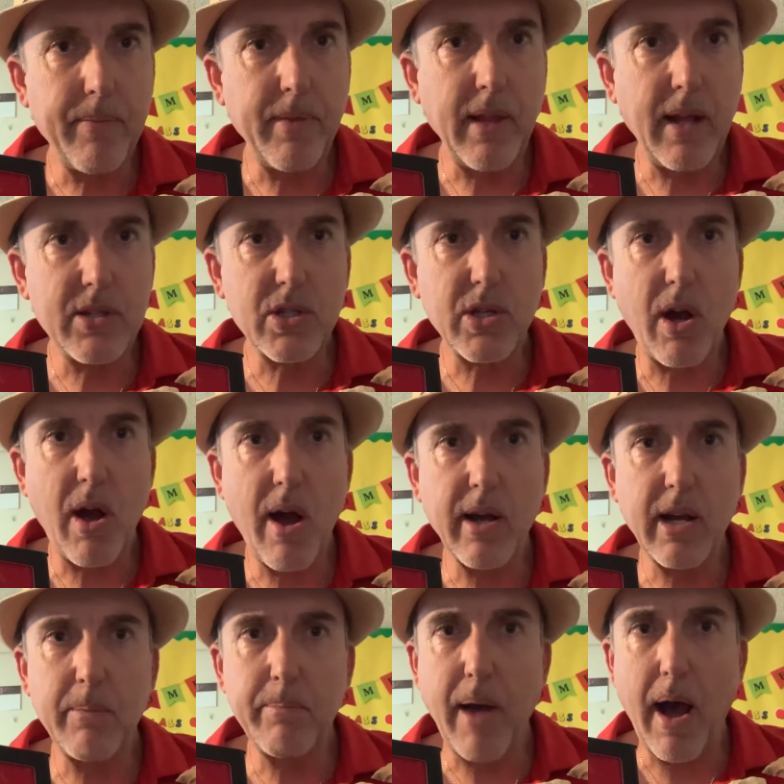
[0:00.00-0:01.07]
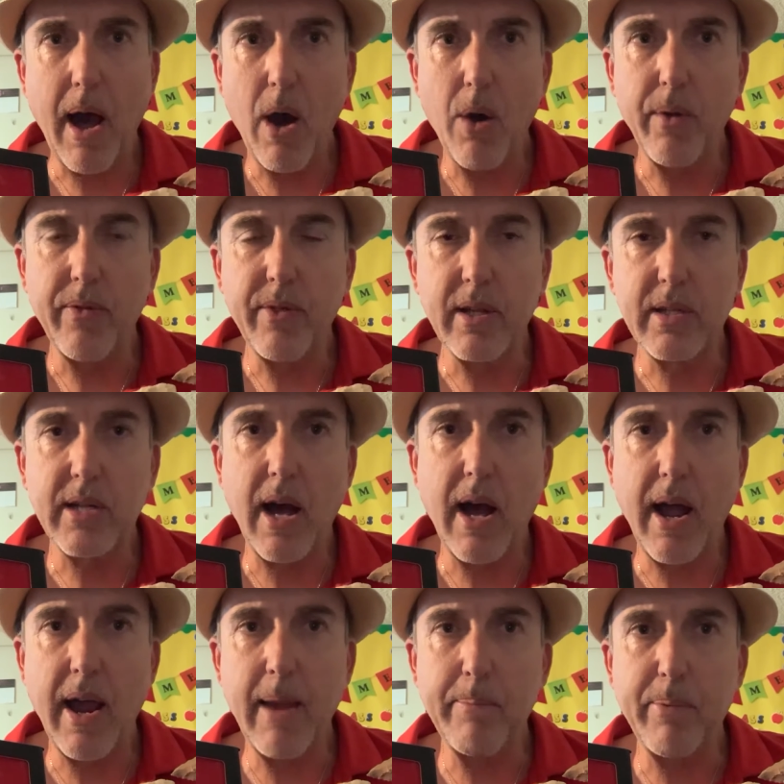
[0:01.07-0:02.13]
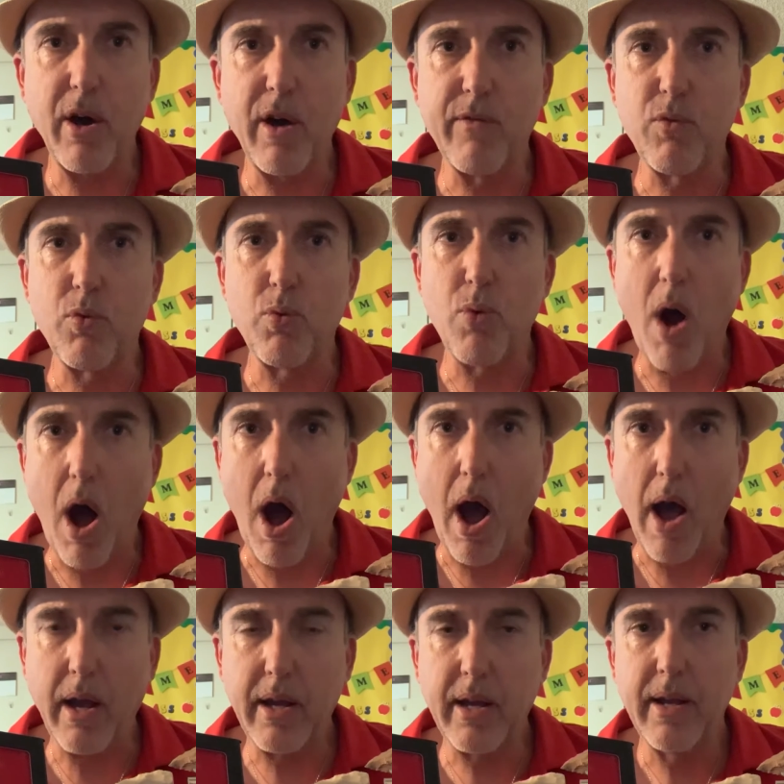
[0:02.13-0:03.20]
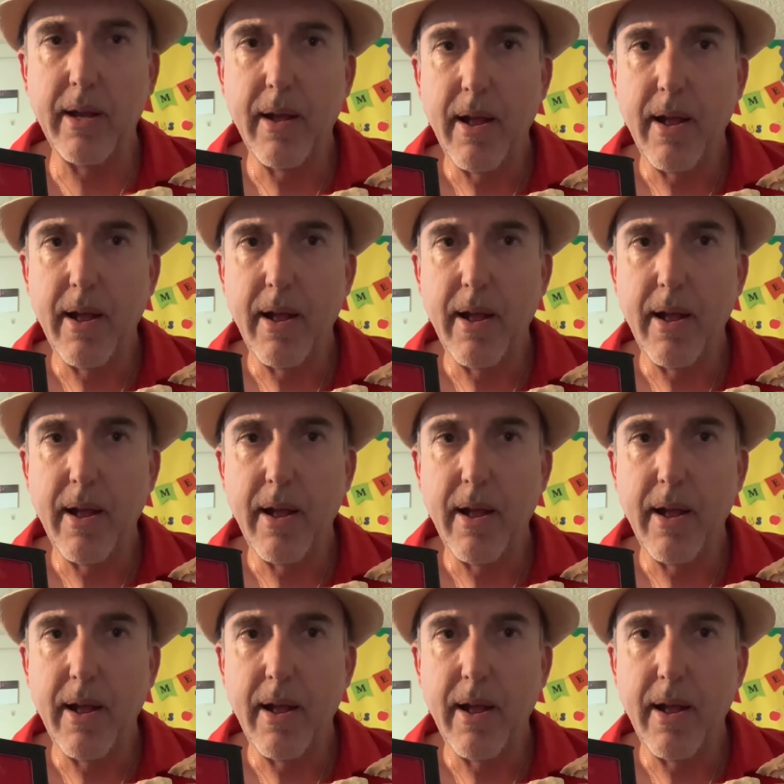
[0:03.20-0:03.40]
let's talk about the type of rock